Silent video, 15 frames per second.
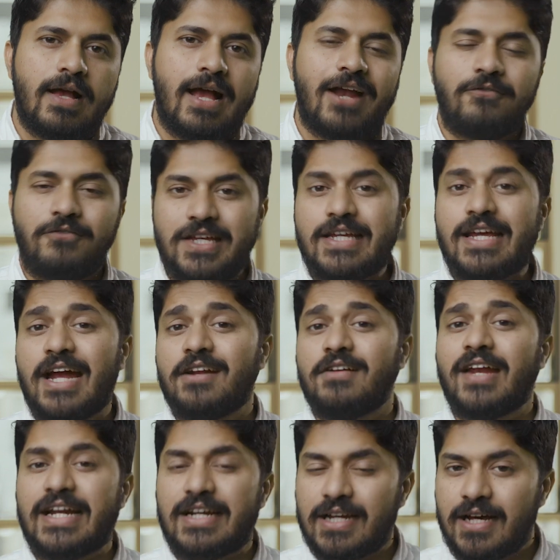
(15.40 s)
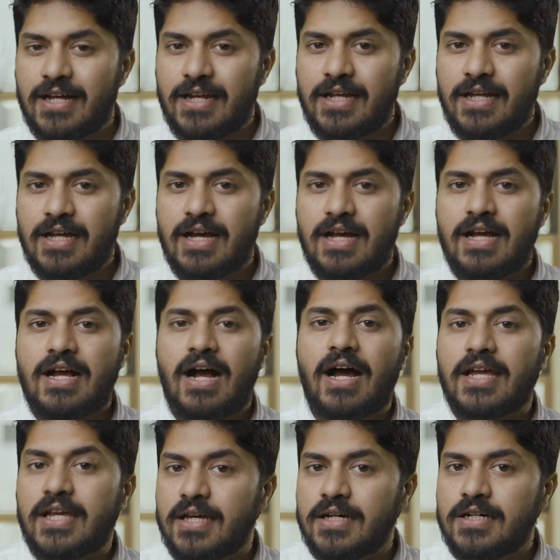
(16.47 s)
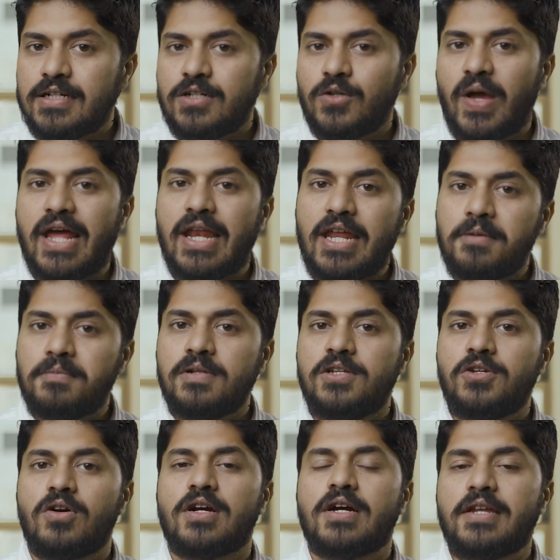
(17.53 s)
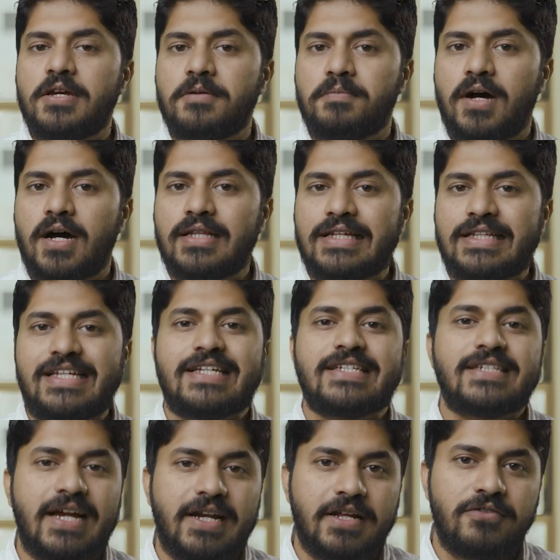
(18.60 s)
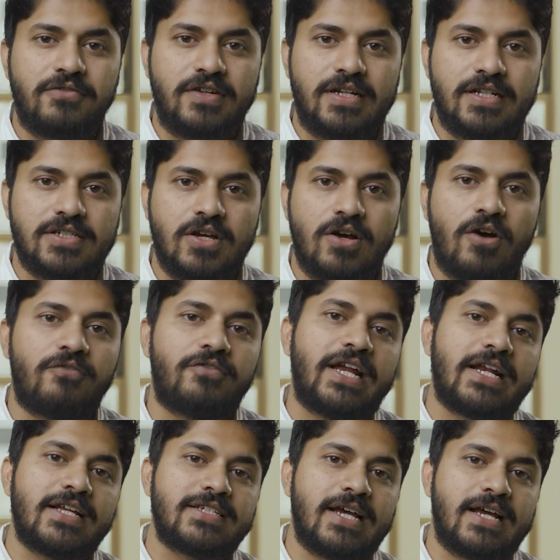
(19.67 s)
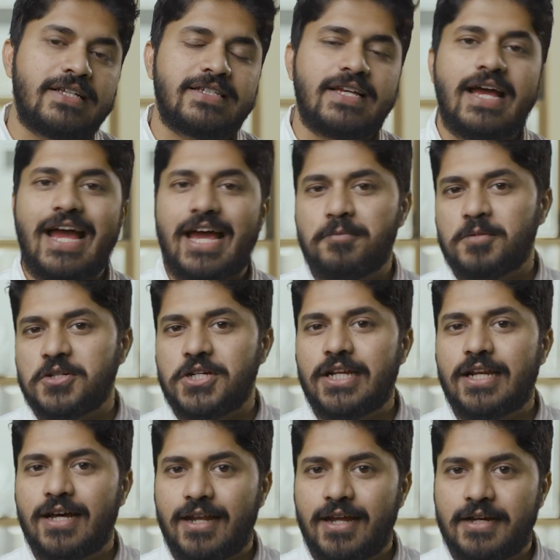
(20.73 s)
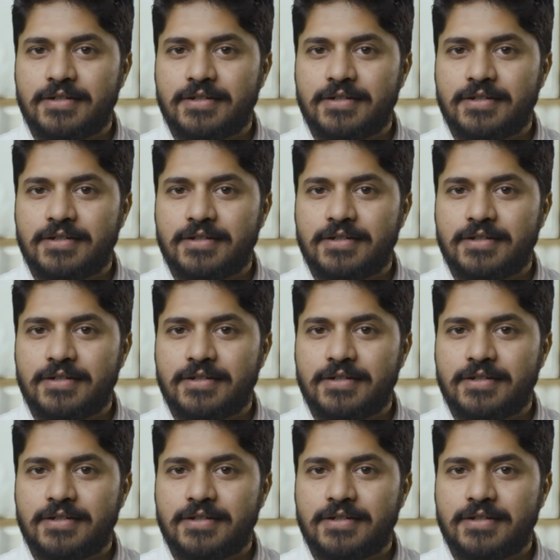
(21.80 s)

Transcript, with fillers: And we at Great Learning are here to enable your career path in the exciting fields of data science and machine learning.